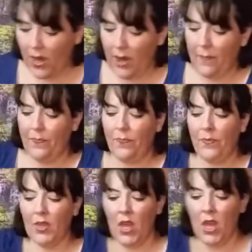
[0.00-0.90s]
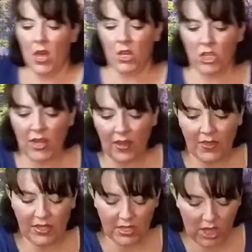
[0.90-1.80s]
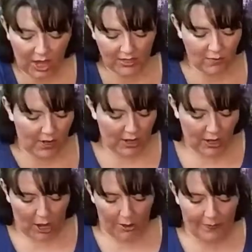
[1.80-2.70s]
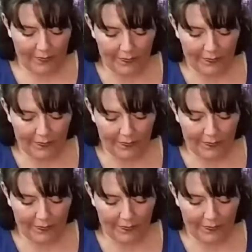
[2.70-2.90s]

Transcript: Okay. So now this is locked and ready to go.